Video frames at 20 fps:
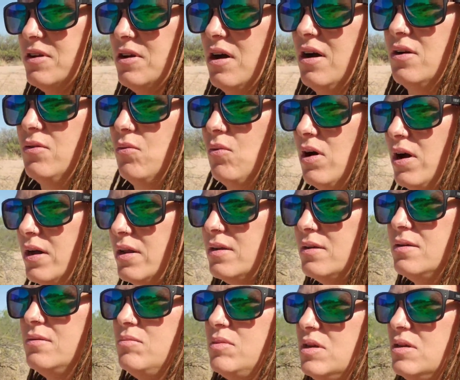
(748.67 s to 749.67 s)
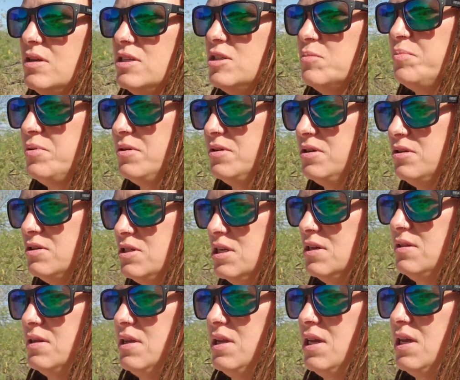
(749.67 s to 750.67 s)
on one municipal
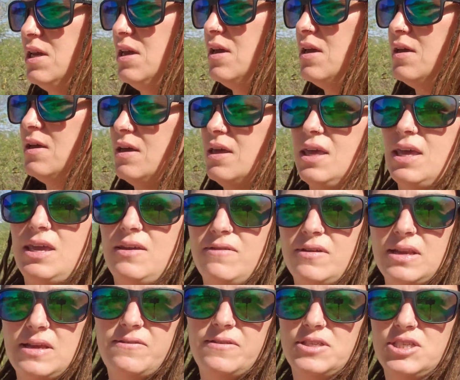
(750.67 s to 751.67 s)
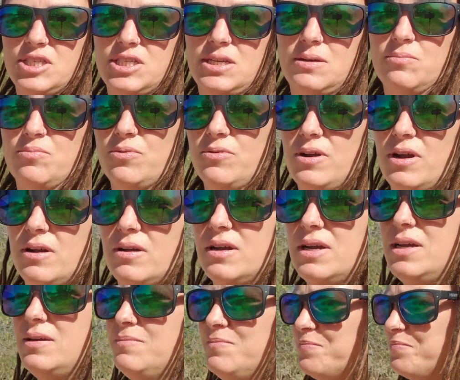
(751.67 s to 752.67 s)
utility, even if it's
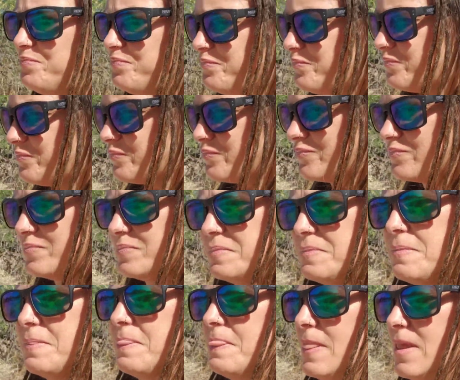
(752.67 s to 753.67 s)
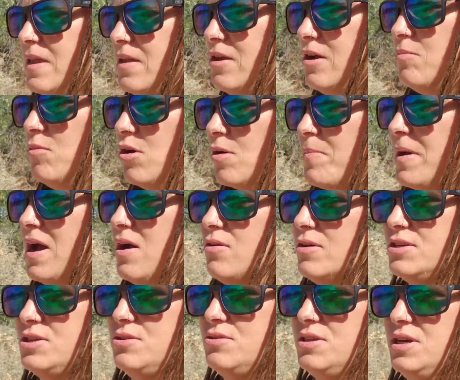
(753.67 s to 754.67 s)
temporary, more power
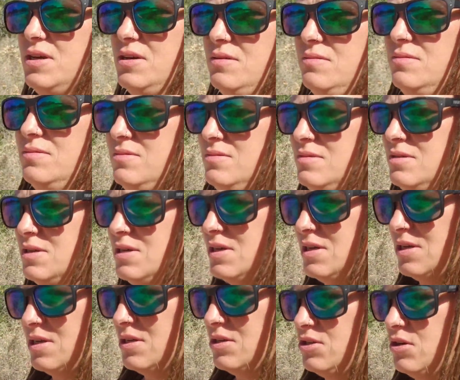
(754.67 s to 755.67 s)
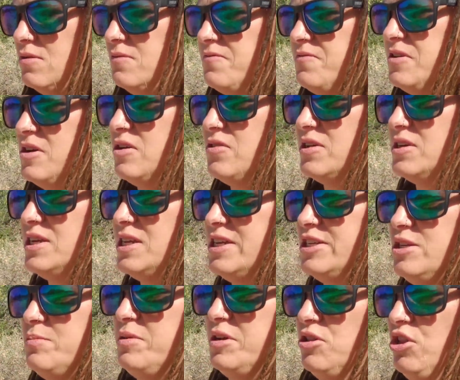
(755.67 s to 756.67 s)
to you. Don't feel the need
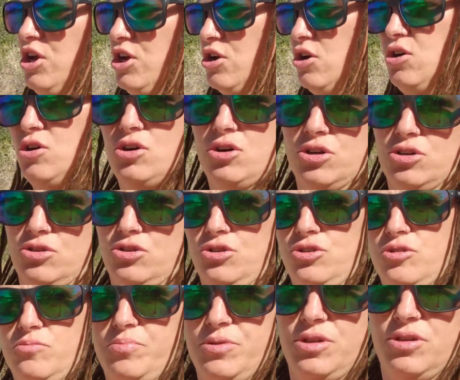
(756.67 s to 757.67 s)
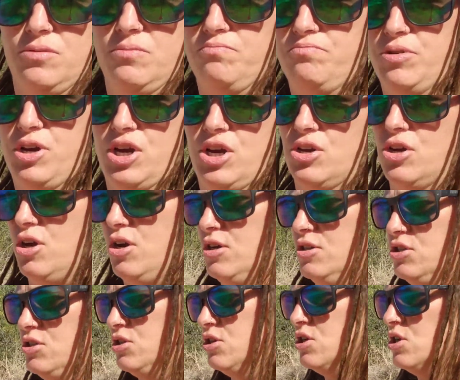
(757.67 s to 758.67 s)
to be like, oh, I need to be
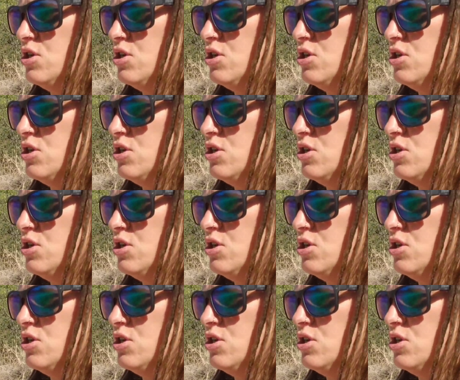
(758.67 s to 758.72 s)
badass